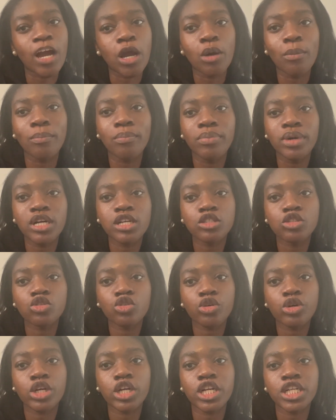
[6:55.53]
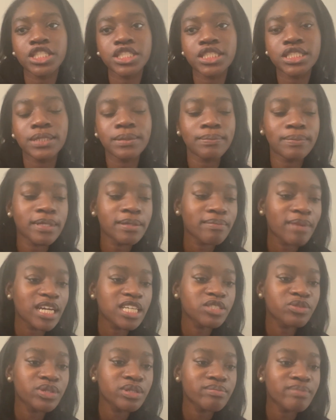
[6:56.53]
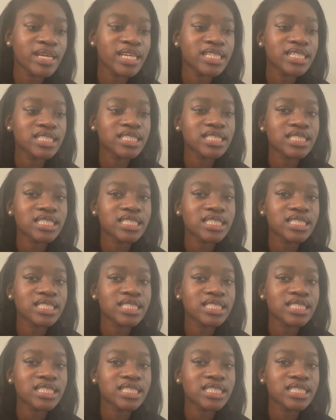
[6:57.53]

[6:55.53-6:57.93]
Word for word: bookstore to meet my sweet mate